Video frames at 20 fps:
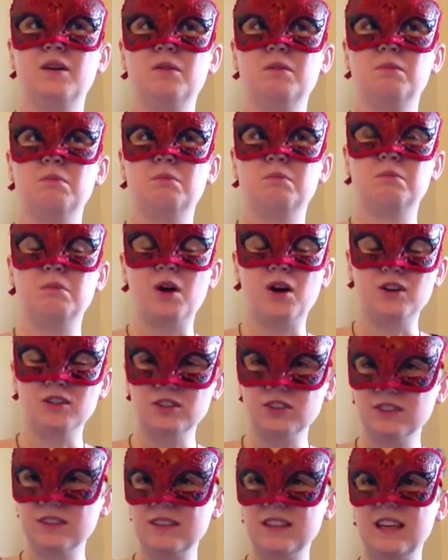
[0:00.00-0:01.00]

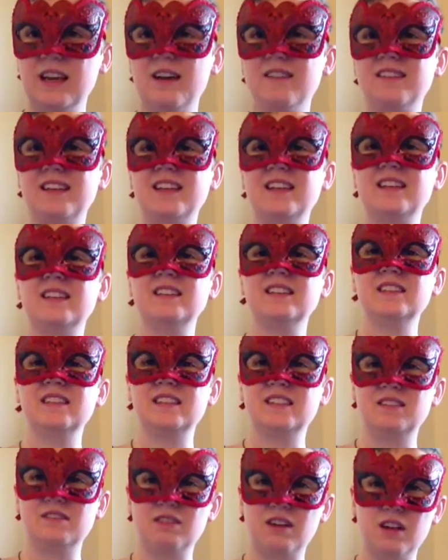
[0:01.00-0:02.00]
marshaled the evidence
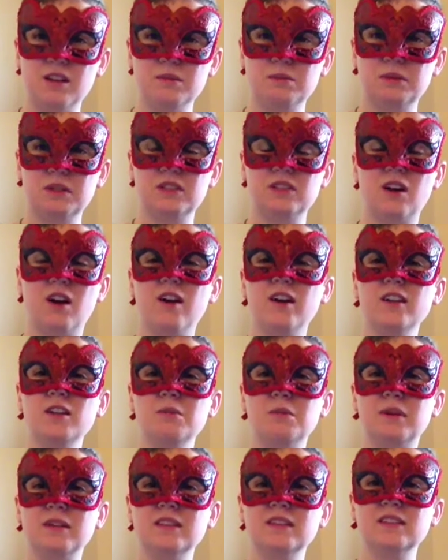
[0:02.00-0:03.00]
and developed his
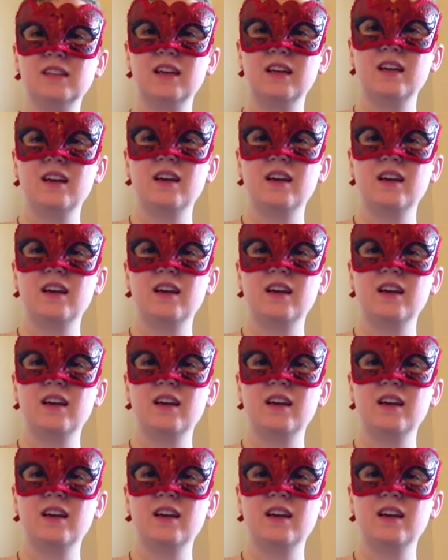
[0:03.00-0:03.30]
arguments,